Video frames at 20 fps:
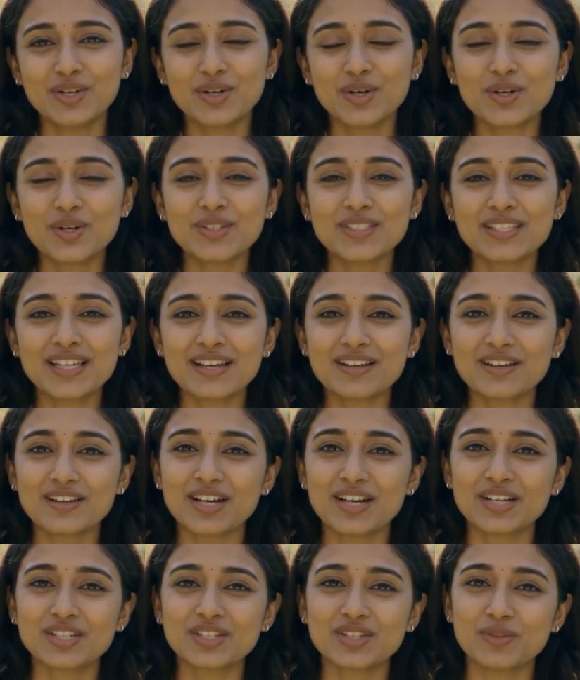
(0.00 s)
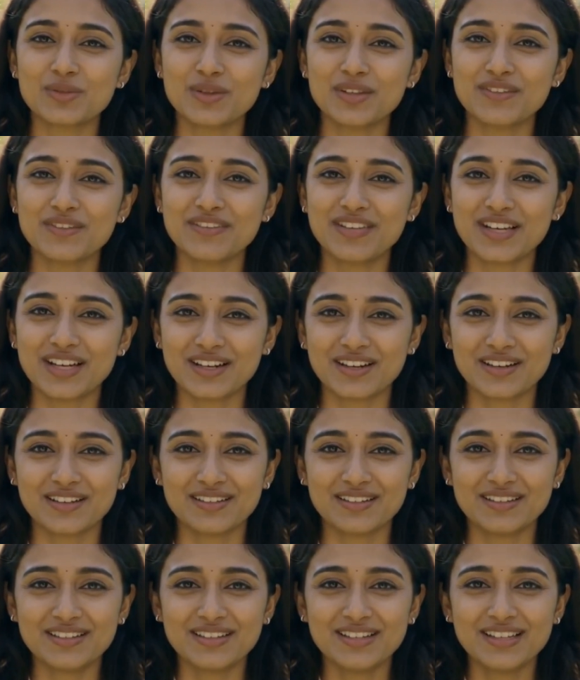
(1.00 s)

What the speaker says: Close the other nostril with a finger.